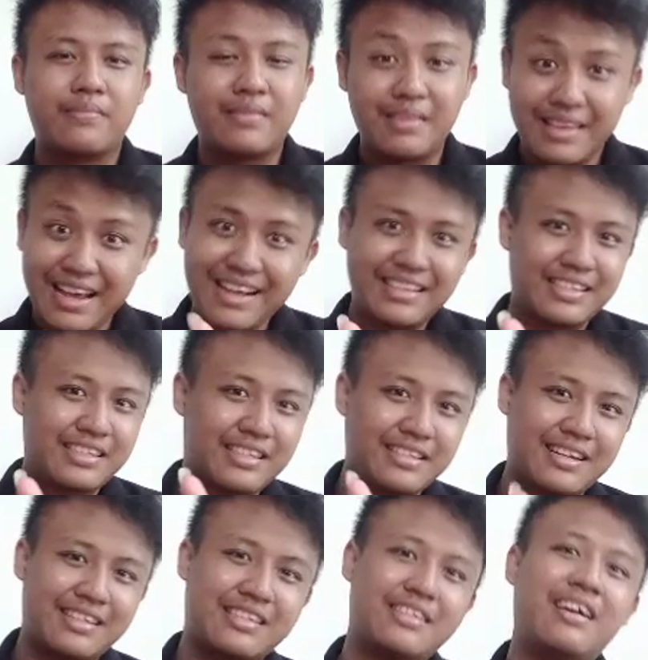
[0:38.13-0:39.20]
Yes,
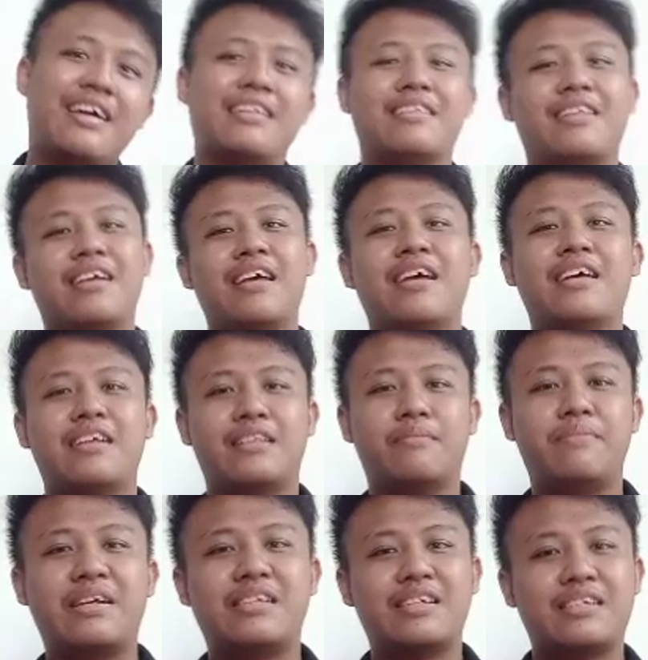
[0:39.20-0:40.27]
that's right. The
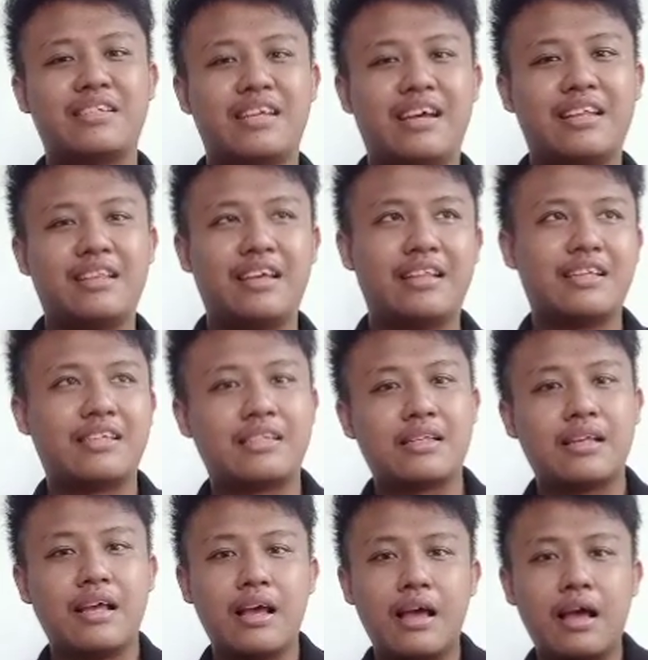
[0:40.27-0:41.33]
picture said it is
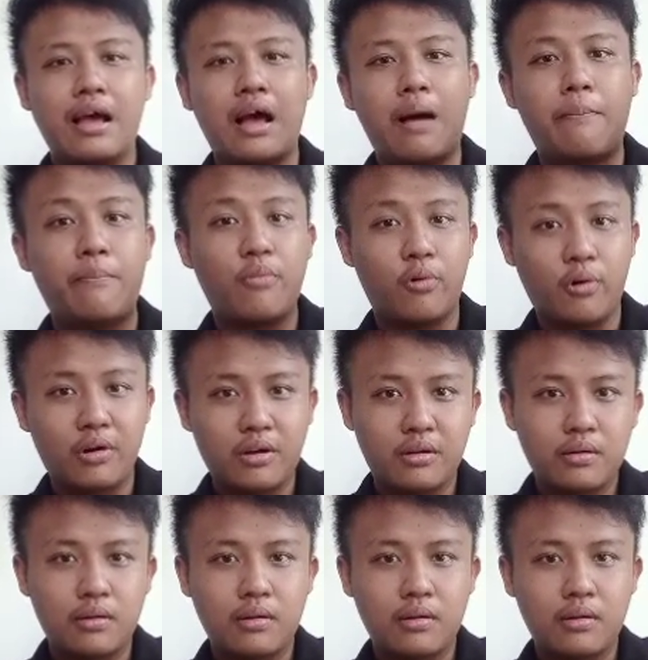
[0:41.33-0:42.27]
a book,